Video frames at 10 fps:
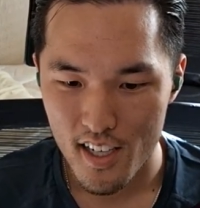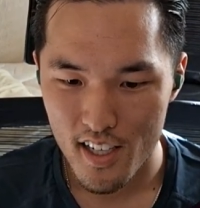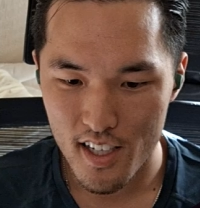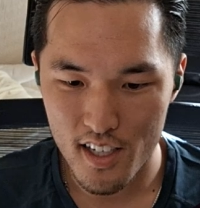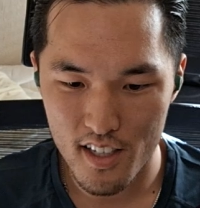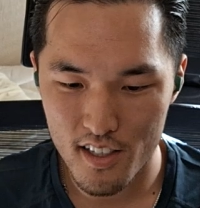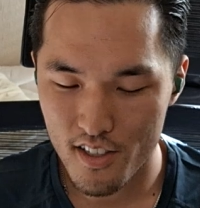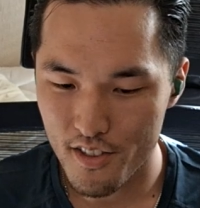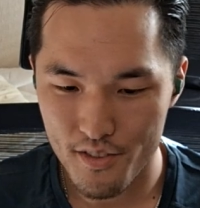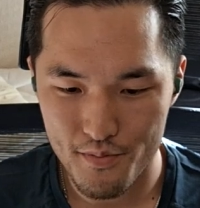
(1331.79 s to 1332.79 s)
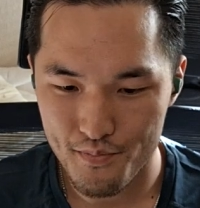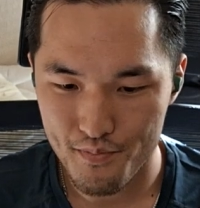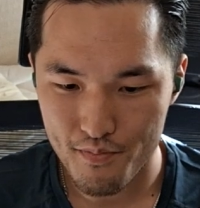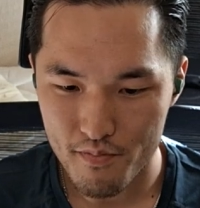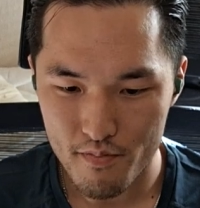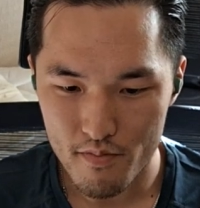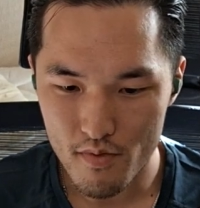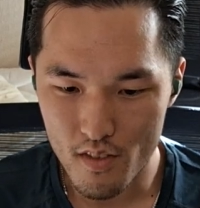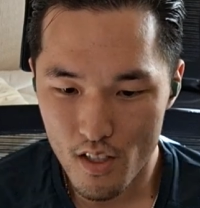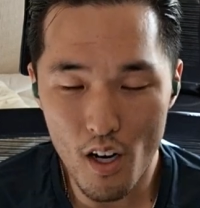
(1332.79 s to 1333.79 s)
And
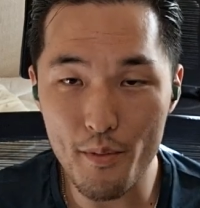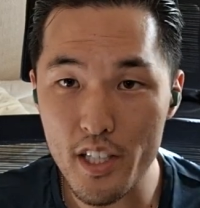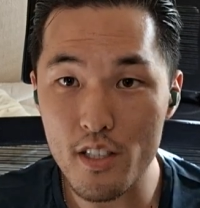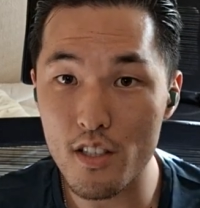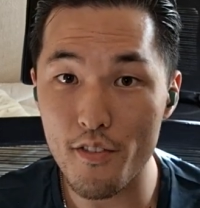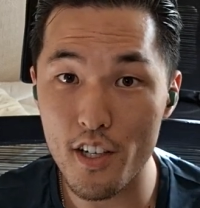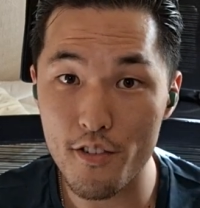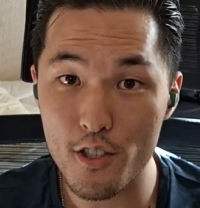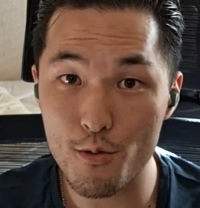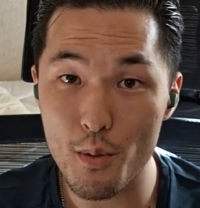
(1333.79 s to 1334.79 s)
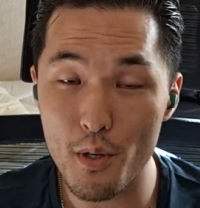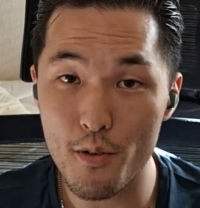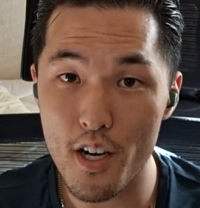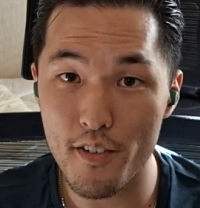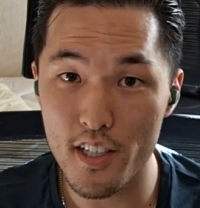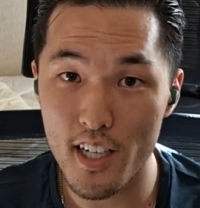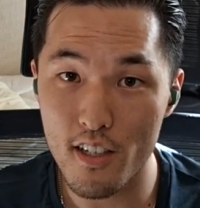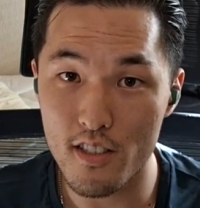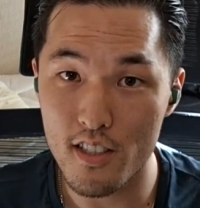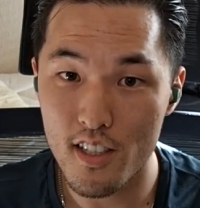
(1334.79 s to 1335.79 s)
I mean, he's the very first Reaper we ever
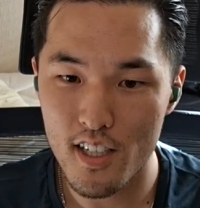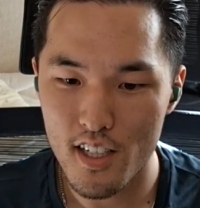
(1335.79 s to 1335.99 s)
encountered.